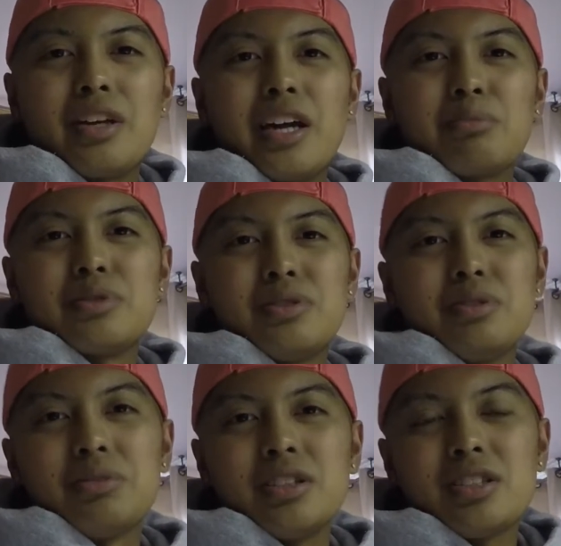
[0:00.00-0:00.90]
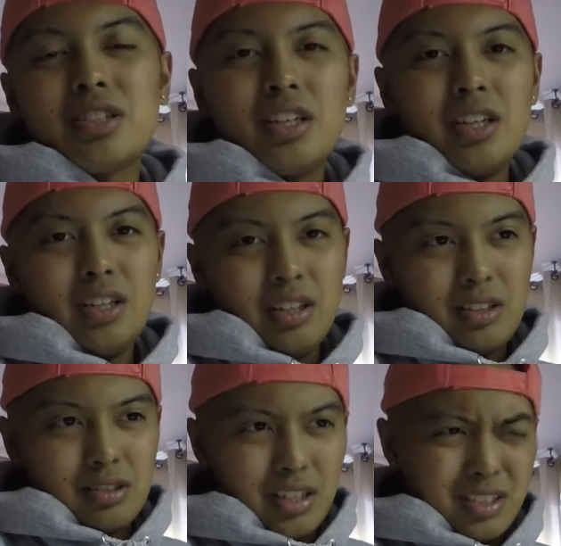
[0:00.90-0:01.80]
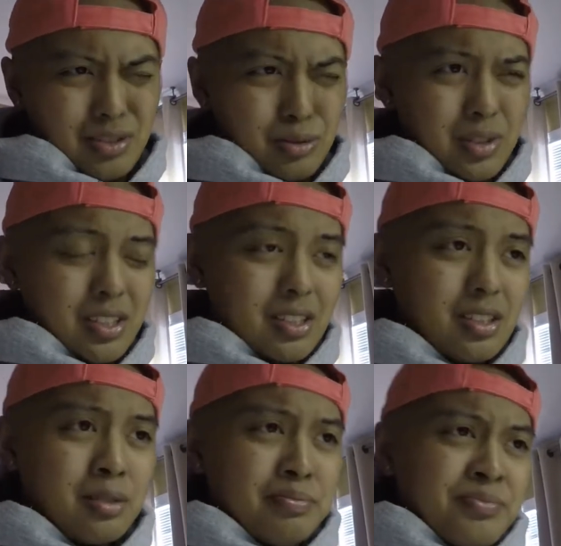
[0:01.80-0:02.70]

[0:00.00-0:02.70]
the camera too much these last 2 weeks.